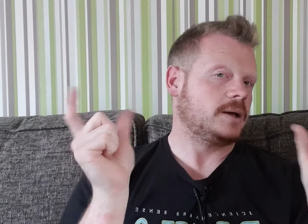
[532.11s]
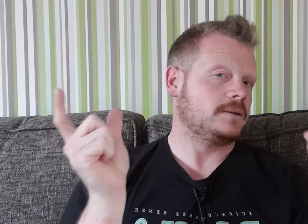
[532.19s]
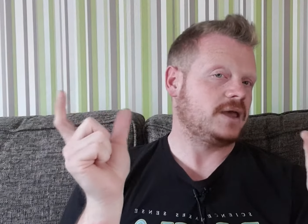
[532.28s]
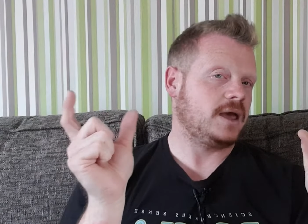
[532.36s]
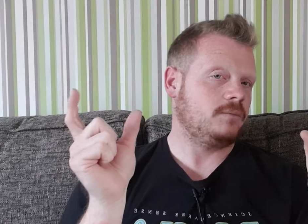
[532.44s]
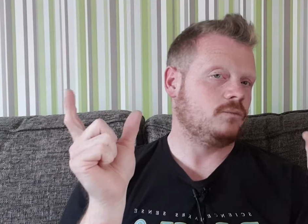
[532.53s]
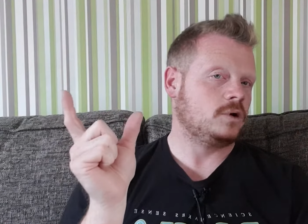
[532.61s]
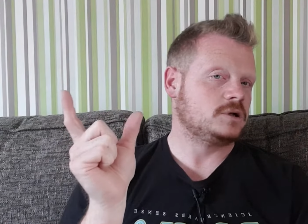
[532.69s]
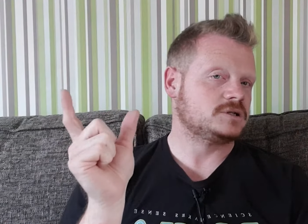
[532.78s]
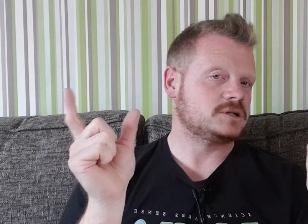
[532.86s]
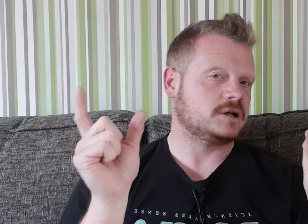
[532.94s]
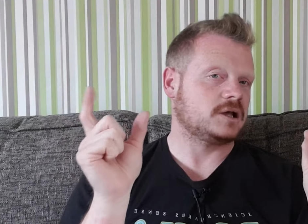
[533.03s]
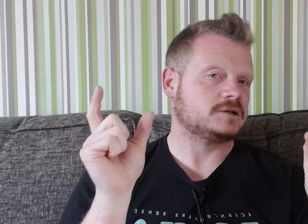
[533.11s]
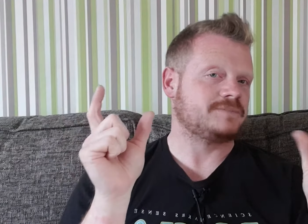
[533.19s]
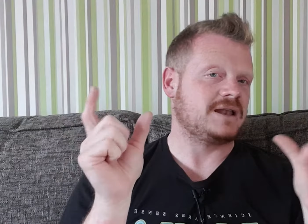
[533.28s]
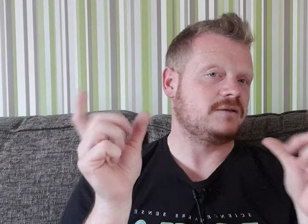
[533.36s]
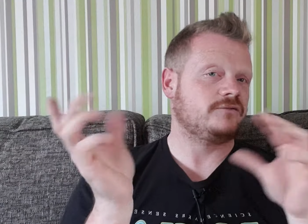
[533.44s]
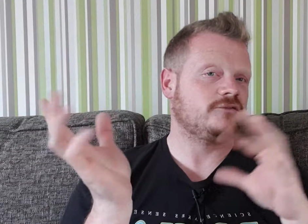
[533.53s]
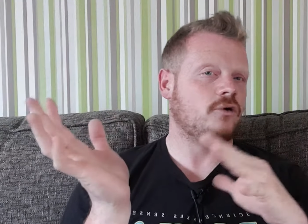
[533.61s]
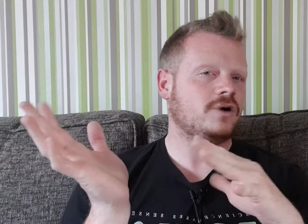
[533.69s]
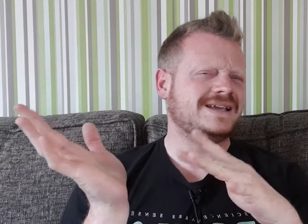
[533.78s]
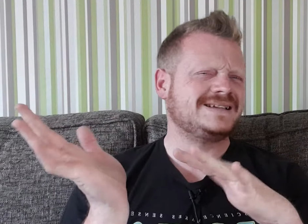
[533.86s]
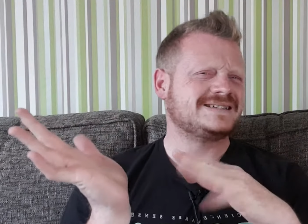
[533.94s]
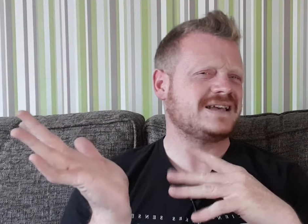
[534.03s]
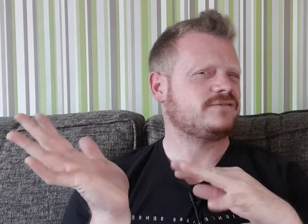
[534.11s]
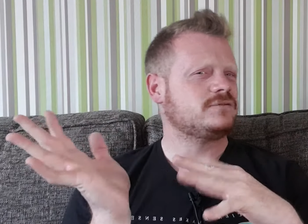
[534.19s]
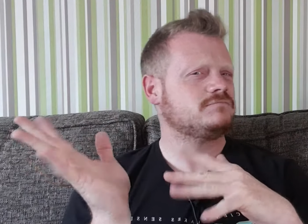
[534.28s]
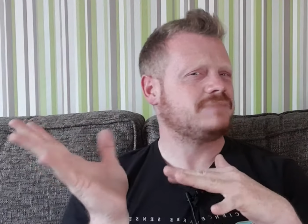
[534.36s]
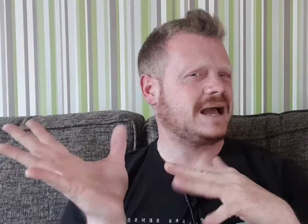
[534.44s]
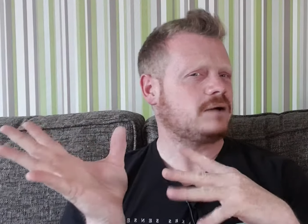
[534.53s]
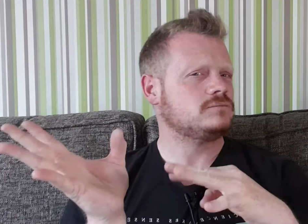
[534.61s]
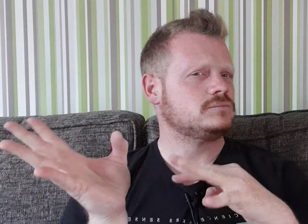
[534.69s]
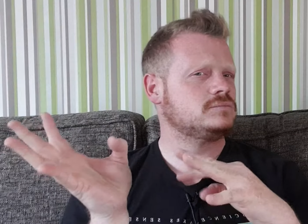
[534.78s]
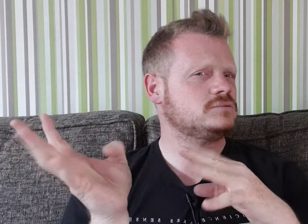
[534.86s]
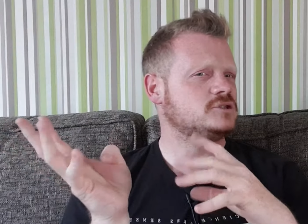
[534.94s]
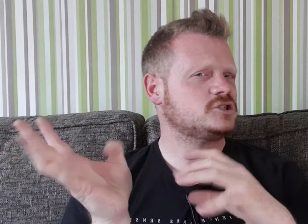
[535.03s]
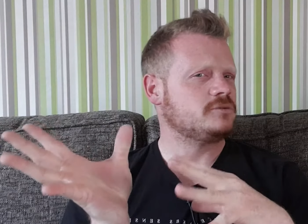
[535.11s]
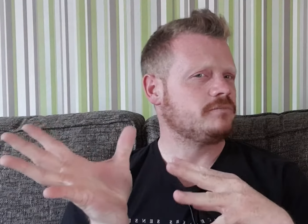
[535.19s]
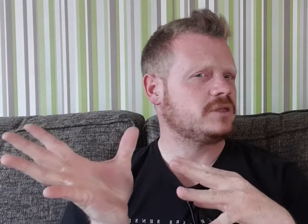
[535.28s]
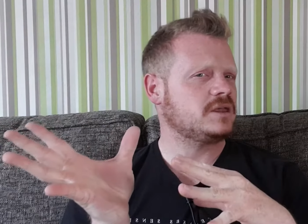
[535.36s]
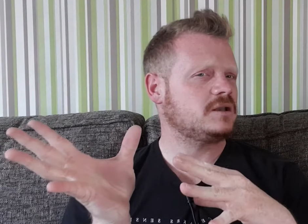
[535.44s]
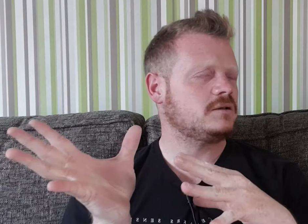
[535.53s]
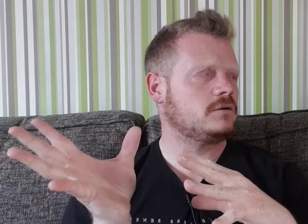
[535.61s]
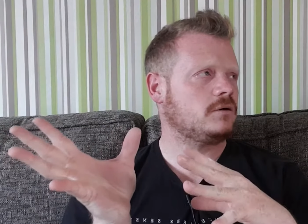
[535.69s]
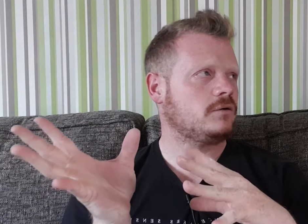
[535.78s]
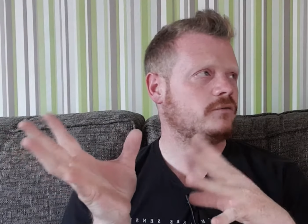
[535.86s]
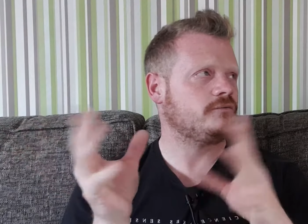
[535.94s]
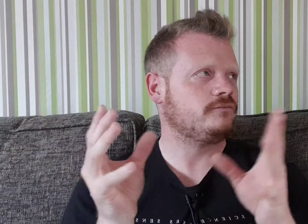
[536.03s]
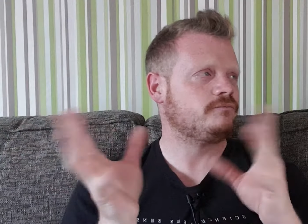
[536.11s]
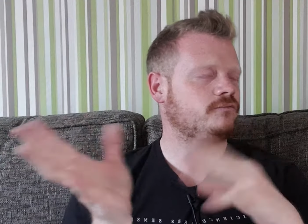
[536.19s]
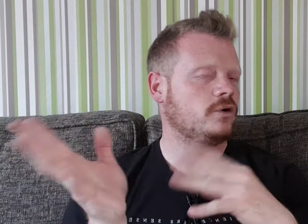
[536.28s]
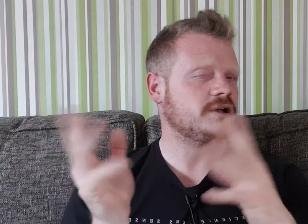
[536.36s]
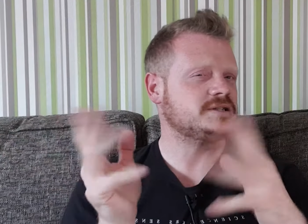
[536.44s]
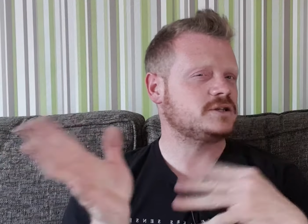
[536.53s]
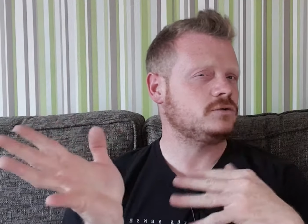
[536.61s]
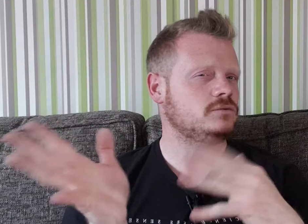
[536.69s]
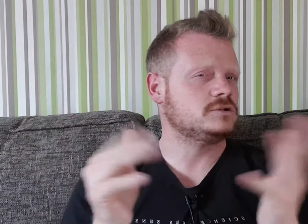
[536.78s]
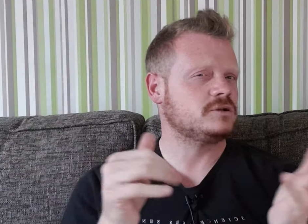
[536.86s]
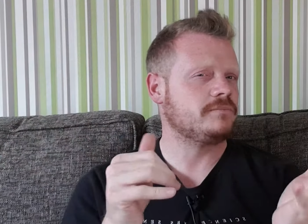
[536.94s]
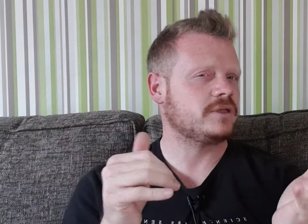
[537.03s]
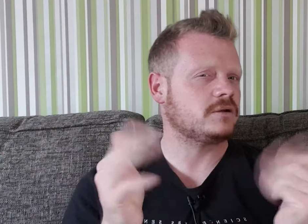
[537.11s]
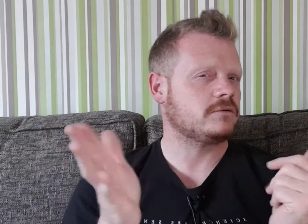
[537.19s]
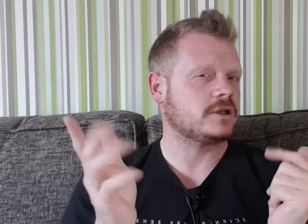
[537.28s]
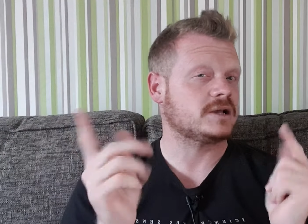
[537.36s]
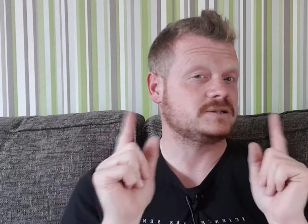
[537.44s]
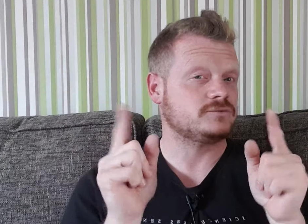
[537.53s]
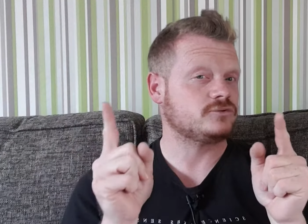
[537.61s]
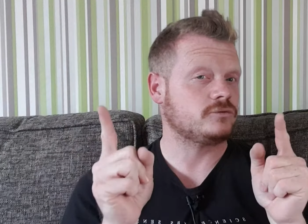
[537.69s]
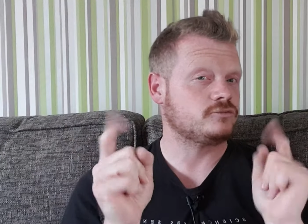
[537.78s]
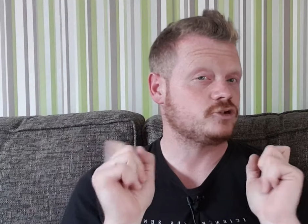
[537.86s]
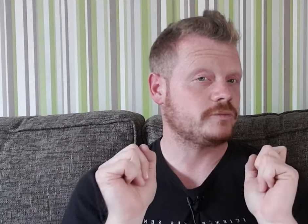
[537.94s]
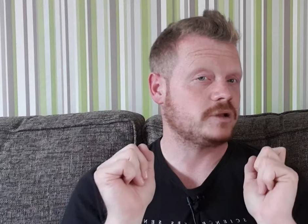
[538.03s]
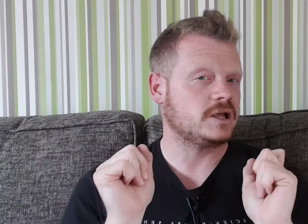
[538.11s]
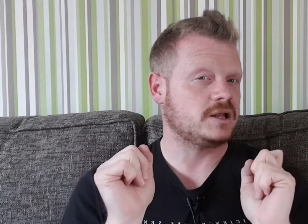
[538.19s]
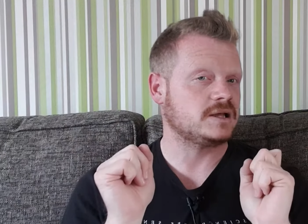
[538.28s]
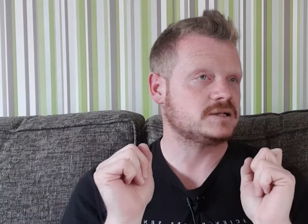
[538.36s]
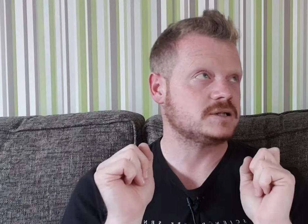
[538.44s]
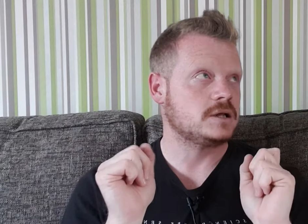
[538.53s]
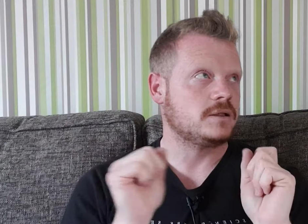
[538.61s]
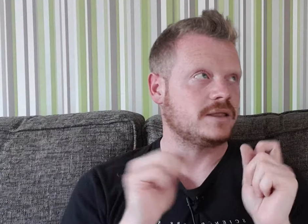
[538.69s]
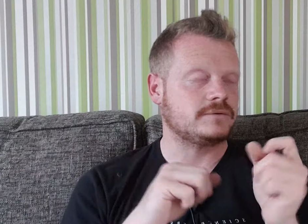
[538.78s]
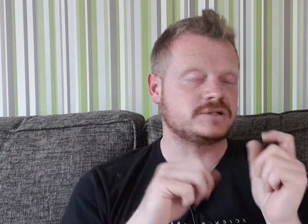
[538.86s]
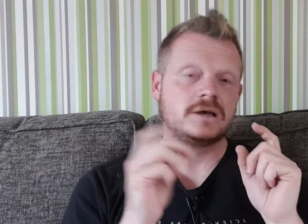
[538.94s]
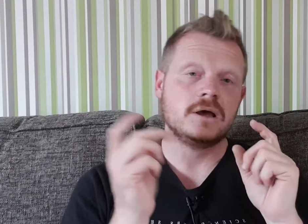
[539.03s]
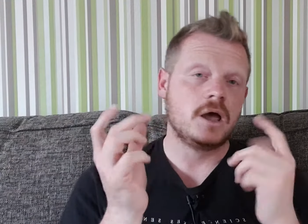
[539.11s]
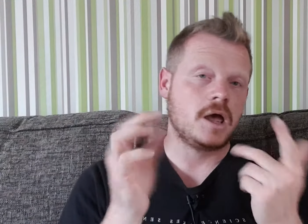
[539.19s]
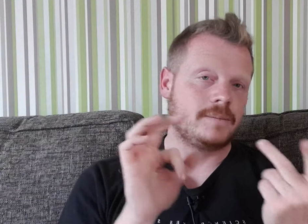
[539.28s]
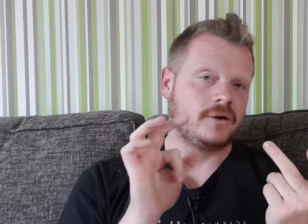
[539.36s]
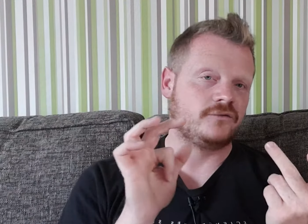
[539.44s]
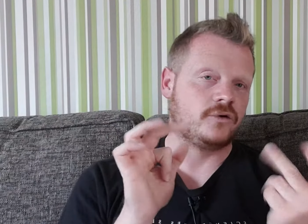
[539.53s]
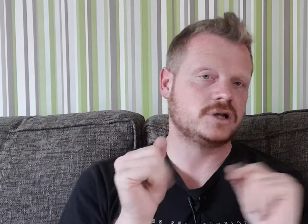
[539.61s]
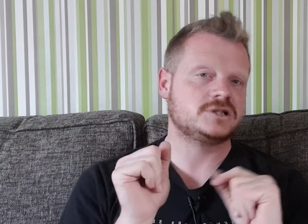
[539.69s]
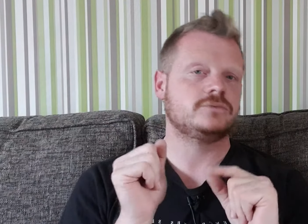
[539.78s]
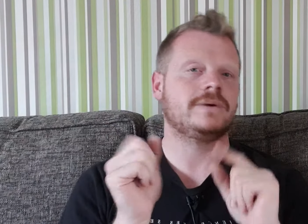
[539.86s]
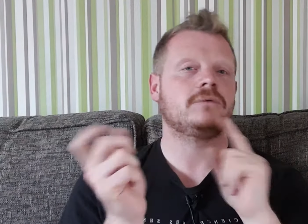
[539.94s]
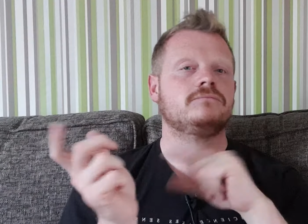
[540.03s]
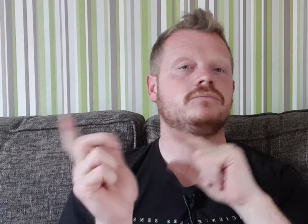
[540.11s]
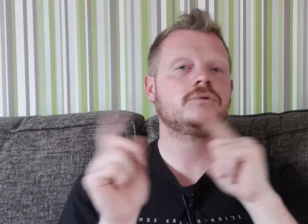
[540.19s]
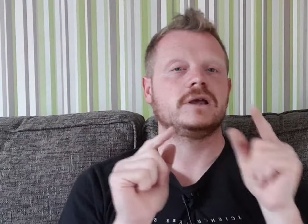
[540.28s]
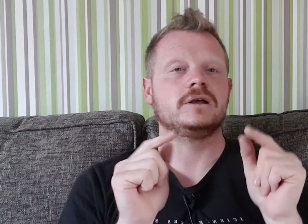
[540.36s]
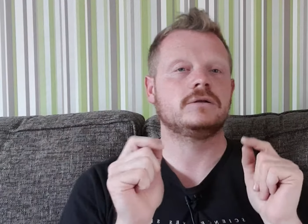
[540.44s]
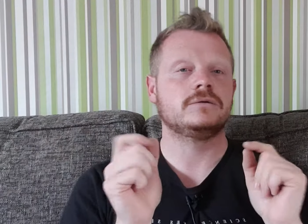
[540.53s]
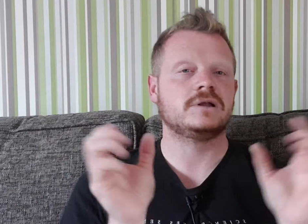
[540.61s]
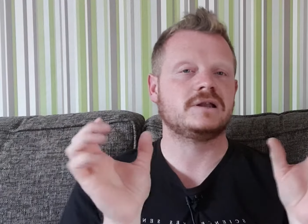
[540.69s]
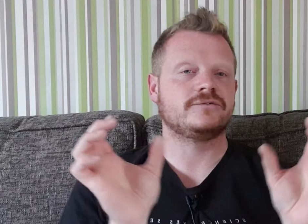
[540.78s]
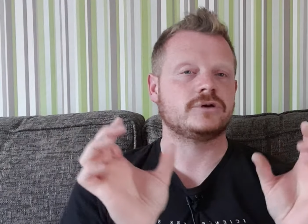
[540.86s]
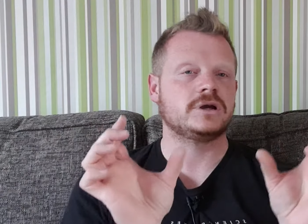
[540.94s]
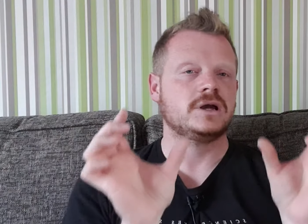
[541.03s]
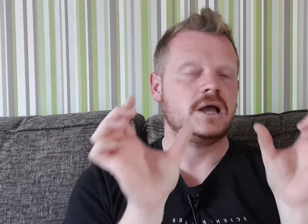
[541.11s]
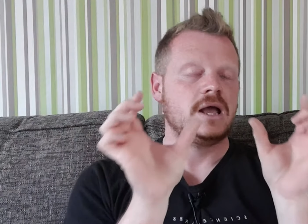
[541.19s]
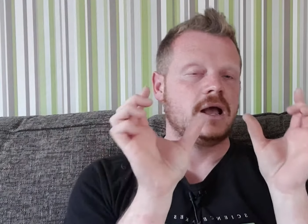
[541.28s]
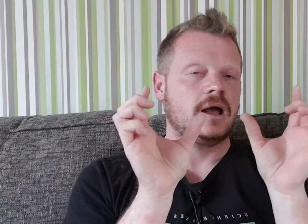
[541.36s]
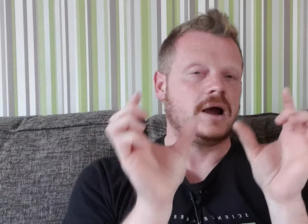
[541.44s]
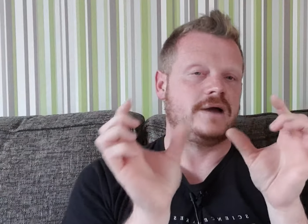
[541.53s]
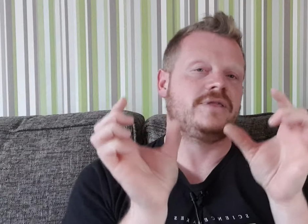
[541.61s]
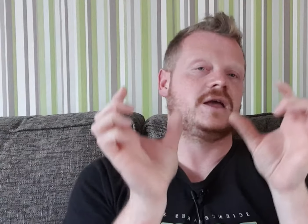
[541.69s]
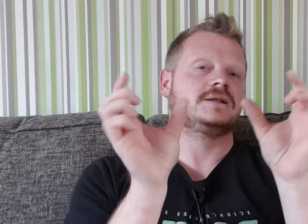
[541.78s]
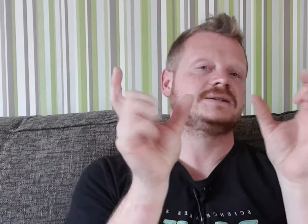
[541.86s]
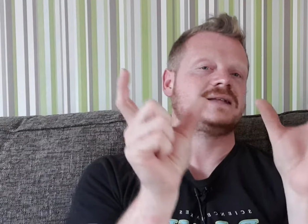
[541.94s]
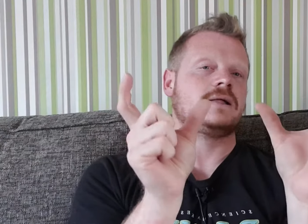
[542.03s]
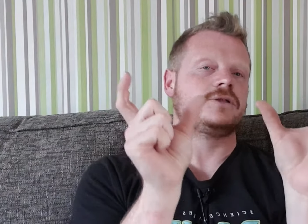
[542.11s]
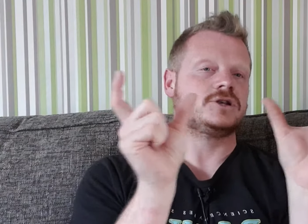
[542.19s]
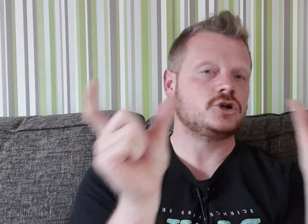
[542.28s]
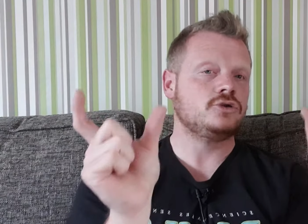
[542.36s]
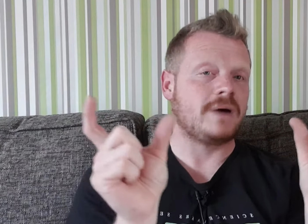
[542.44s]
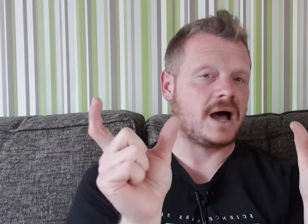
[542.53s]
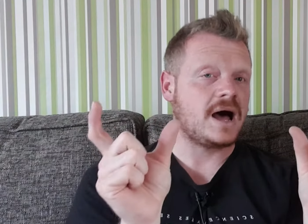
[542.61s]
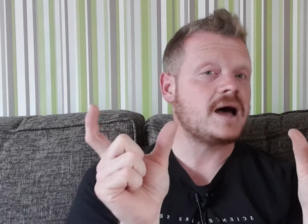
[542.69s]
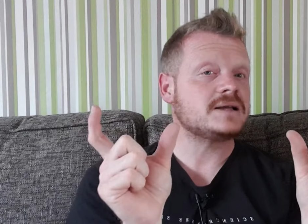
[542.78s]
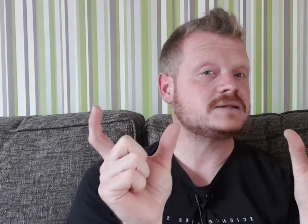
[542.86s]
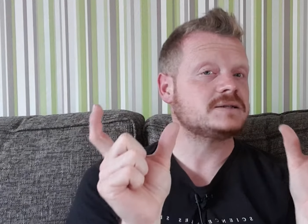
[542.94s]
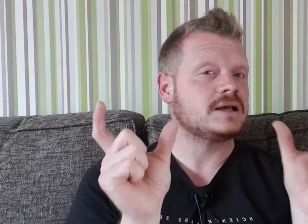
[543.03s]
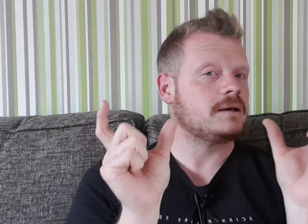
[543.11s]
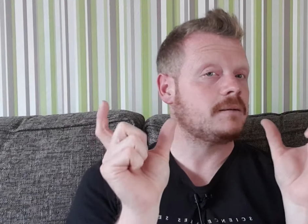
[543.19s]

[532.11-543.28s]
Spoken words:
The aim was, I spent £47 something, or 42 something or other, because it was from Triple Helix. That was it, about £42 including delivery, and then sell the two parts,